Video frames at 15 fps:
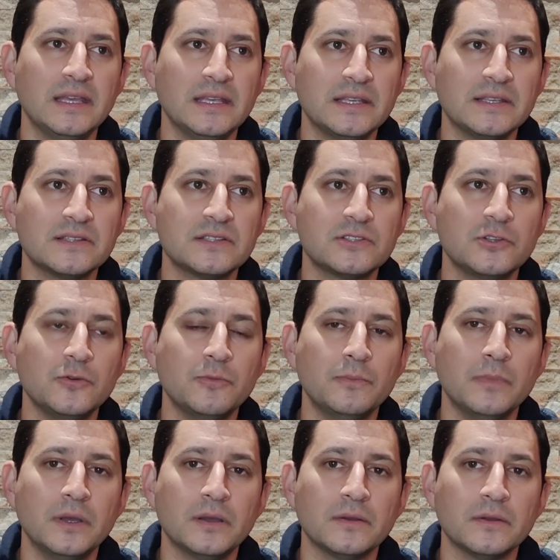is
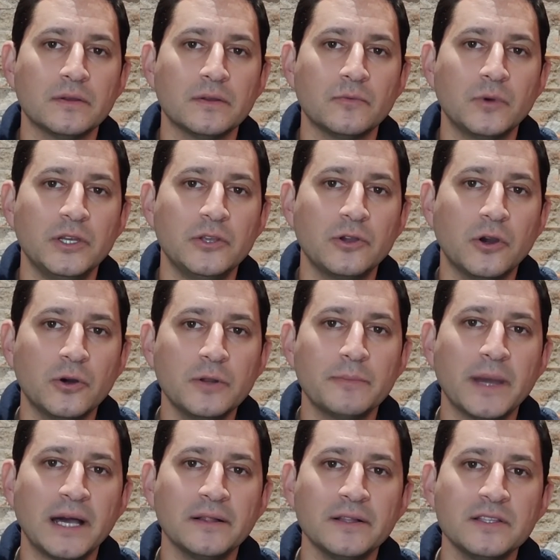to, when you go to
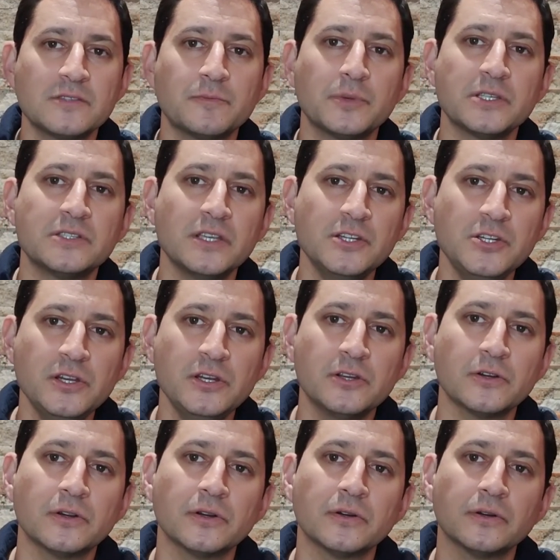balance, position
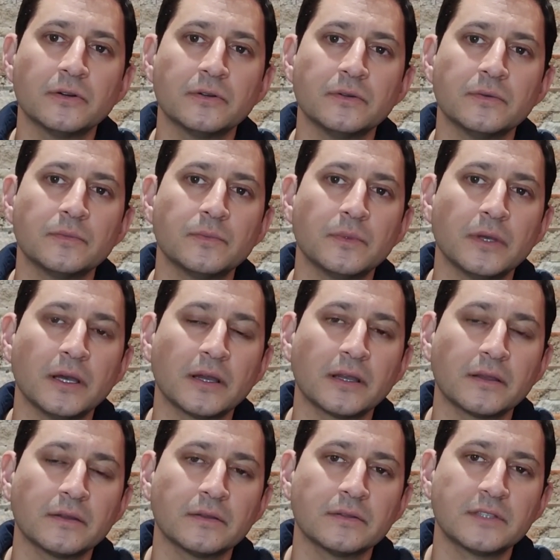your
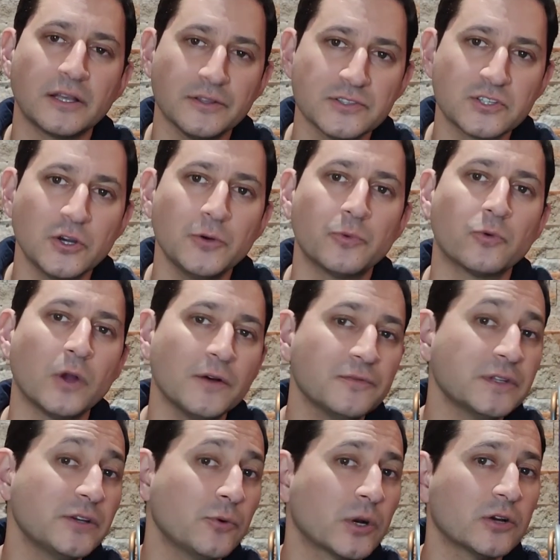telescope
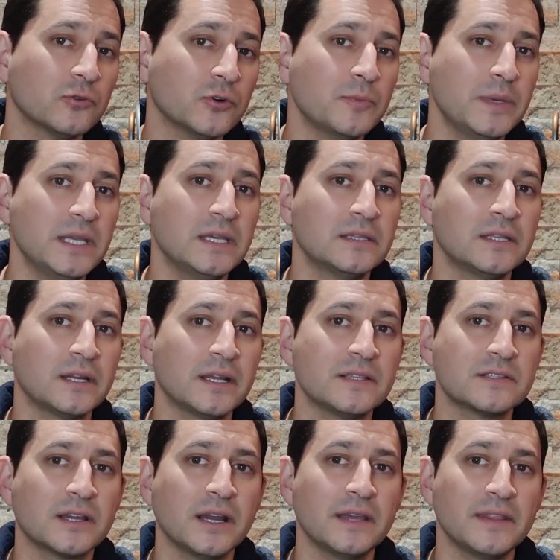roughly where it will be in the
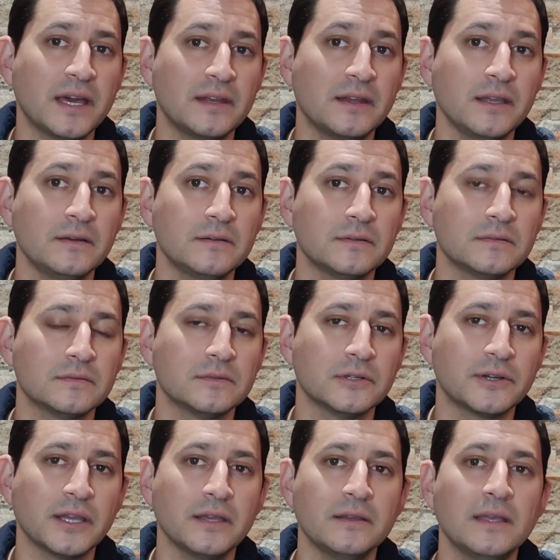night sky that night,
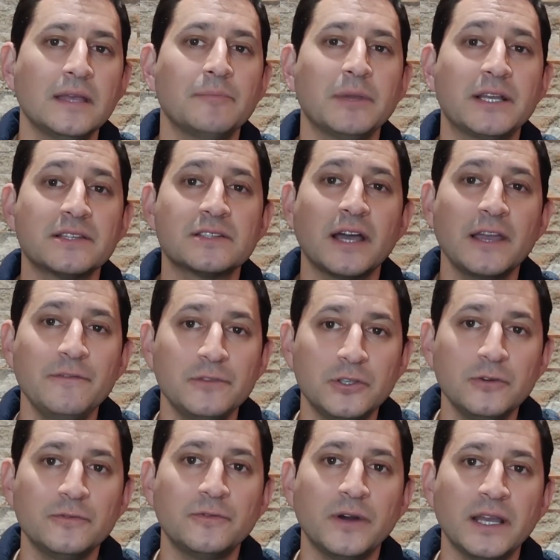okay? Because I
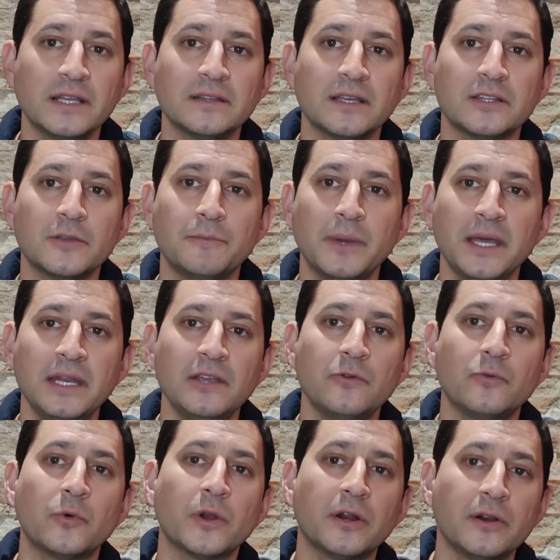do find that
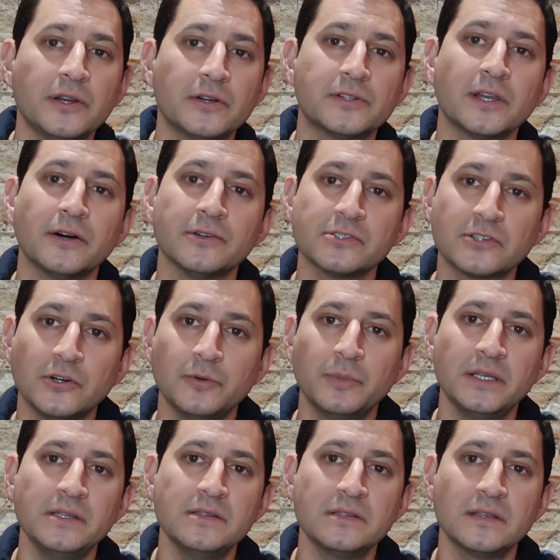depending where your telescope
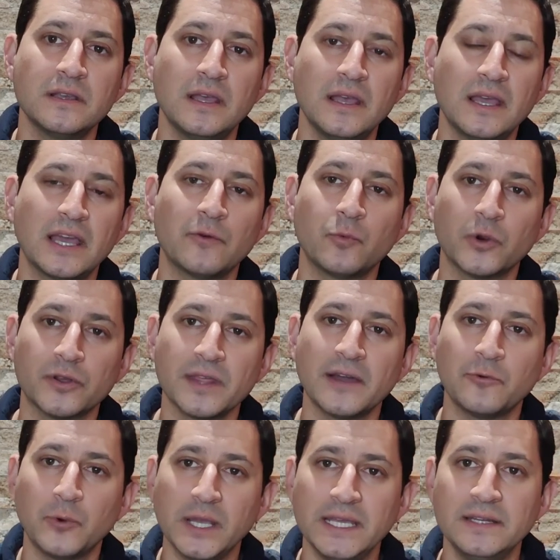is and where
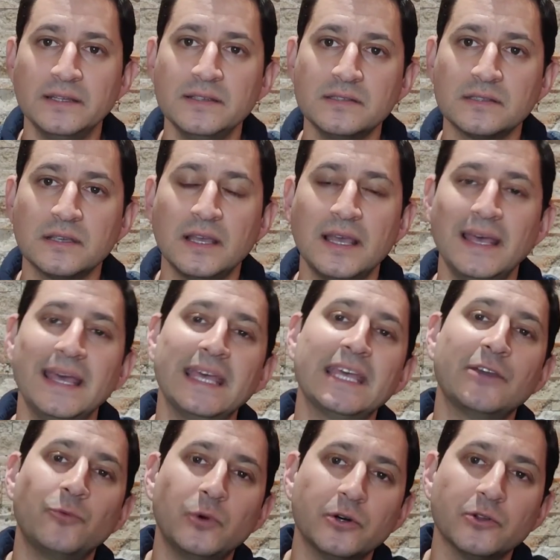that weight is,
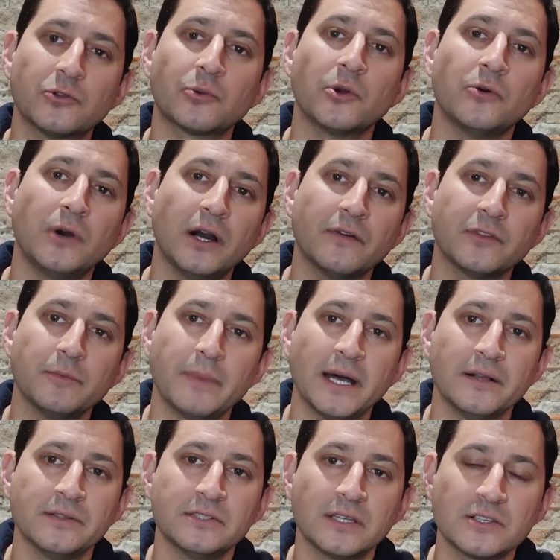it will throw off the
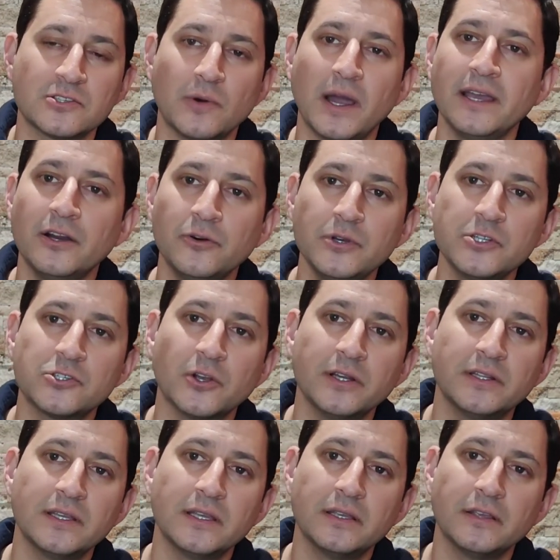balancing. So I always
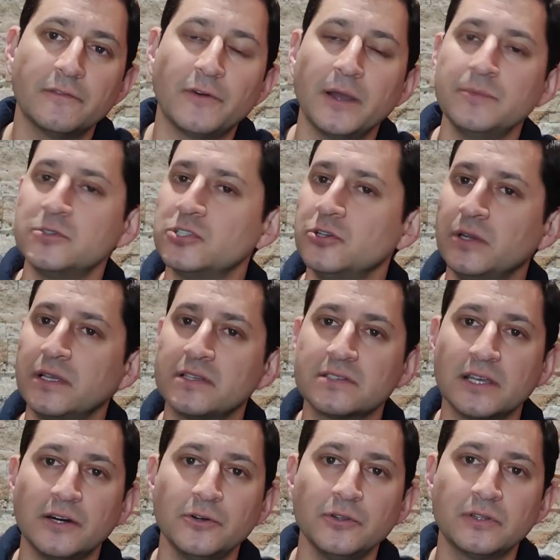try to, if I'm shooting
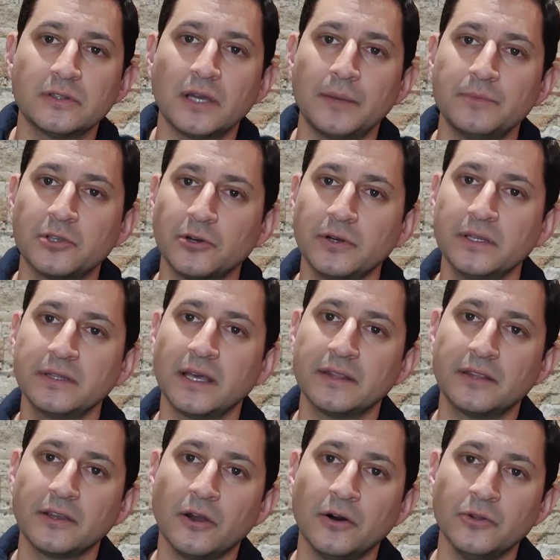south, I'm turning
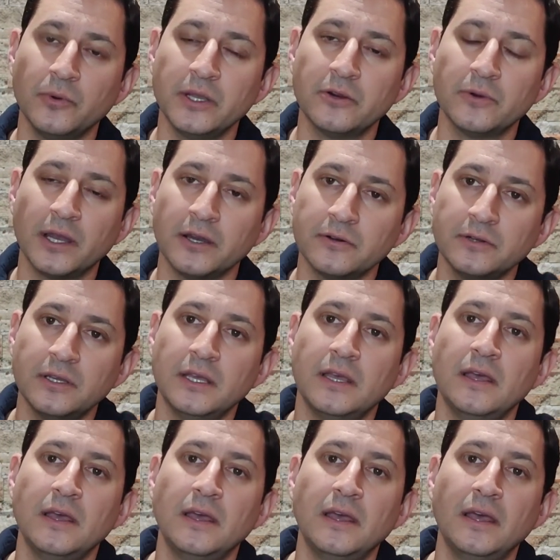that thing all the way around,
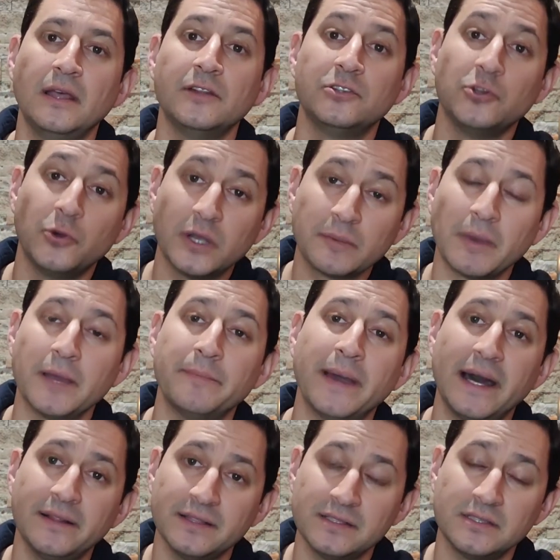doing my
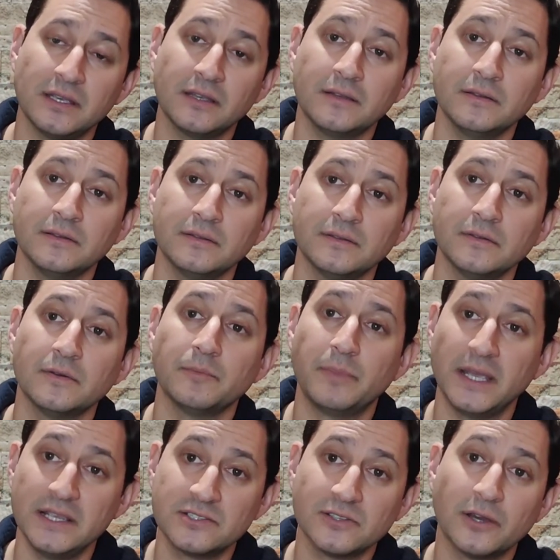balancing
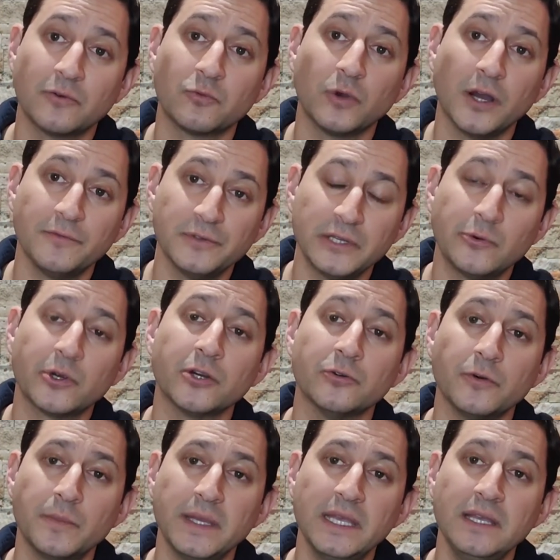based on roughly where it
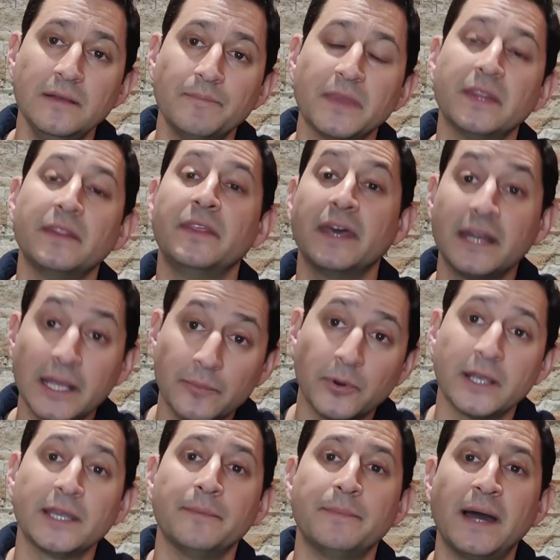will be. Then I
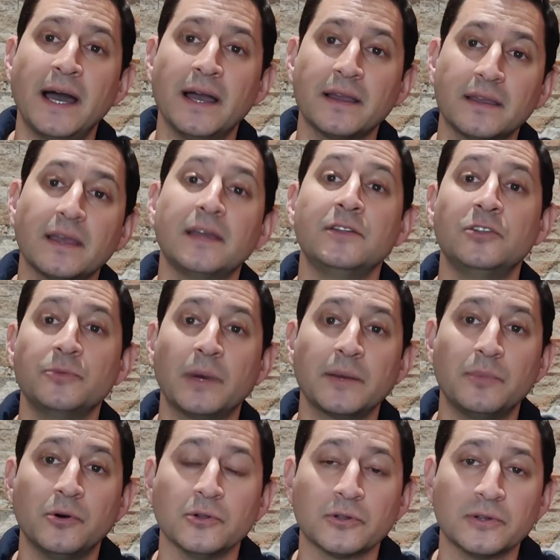bring it back and do my
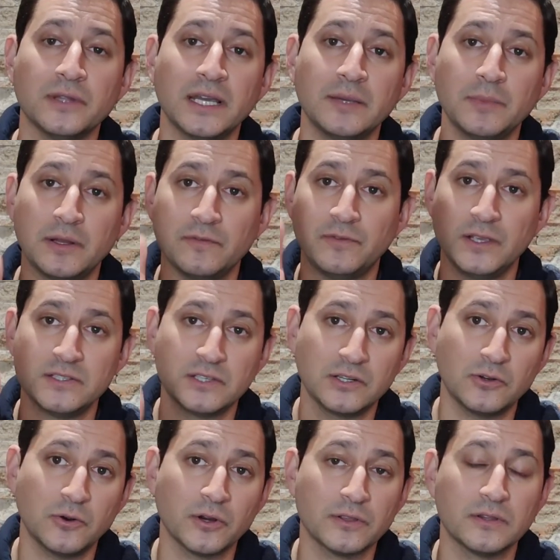polar alignment
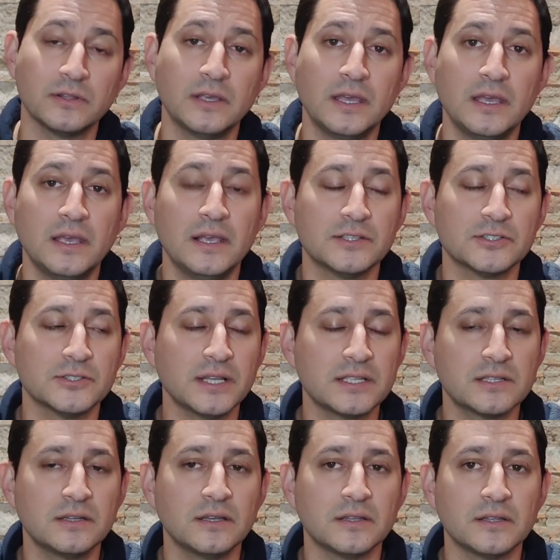facing north. So
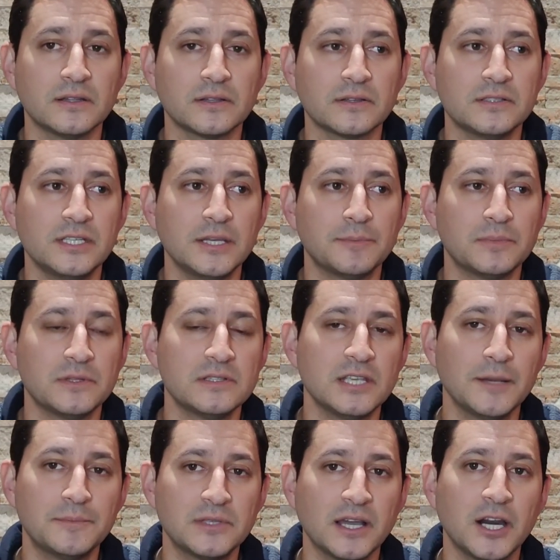that's another tip
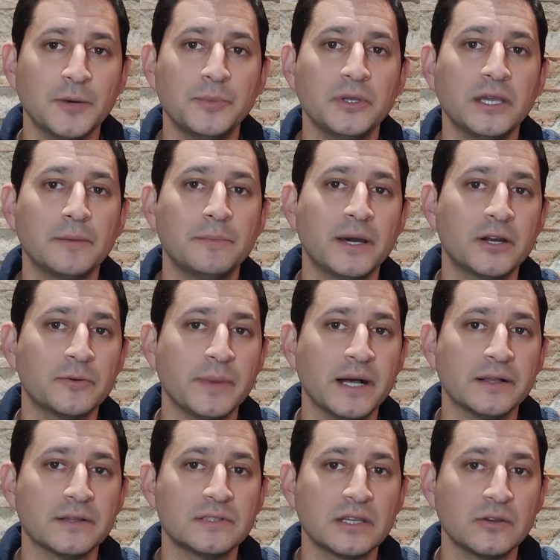to help you get better
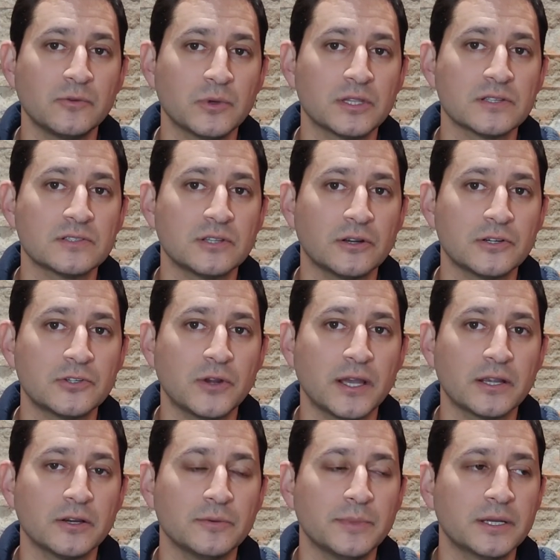balancing with a star
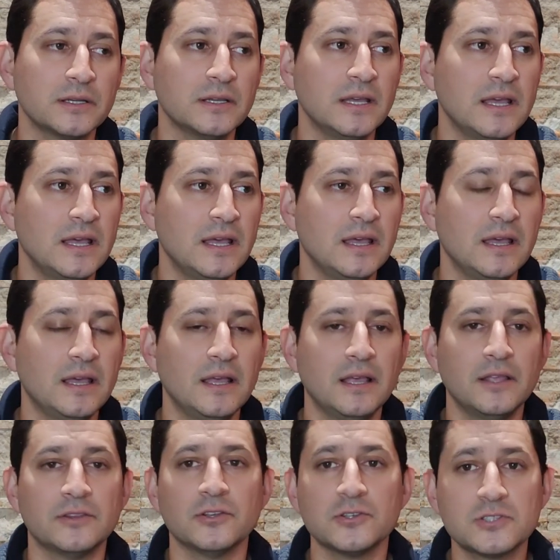tracker. But
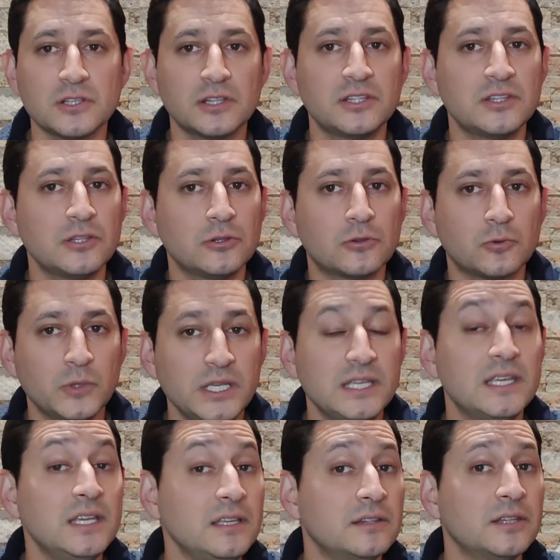those are the 3
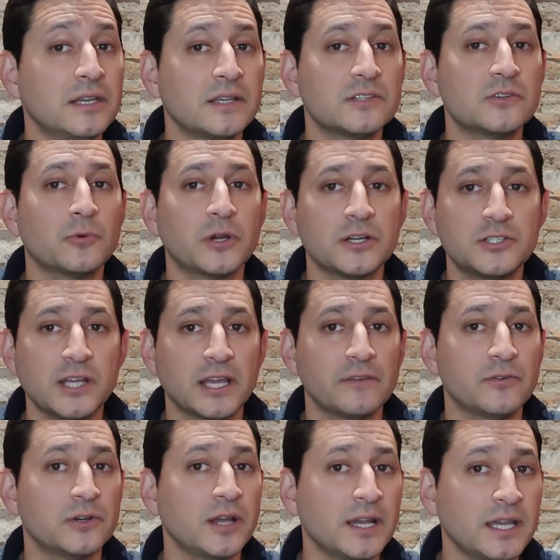key things you want to check.
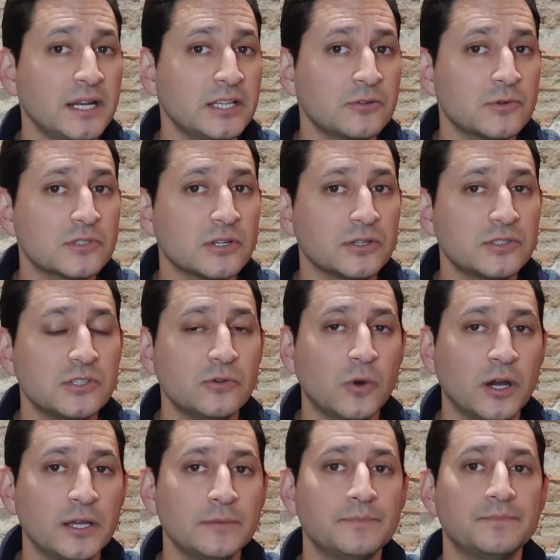If you're not getting the results you
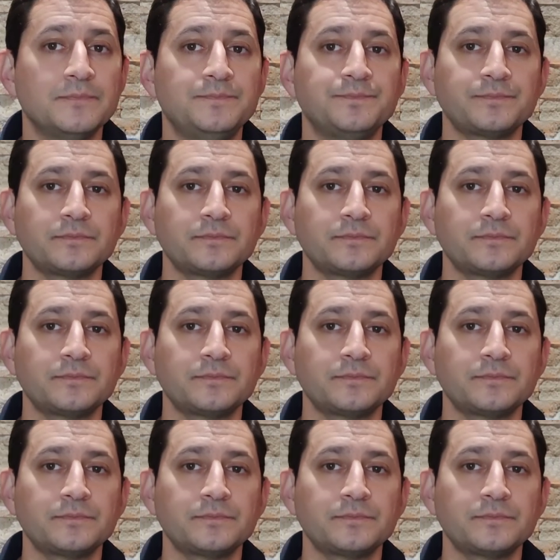want,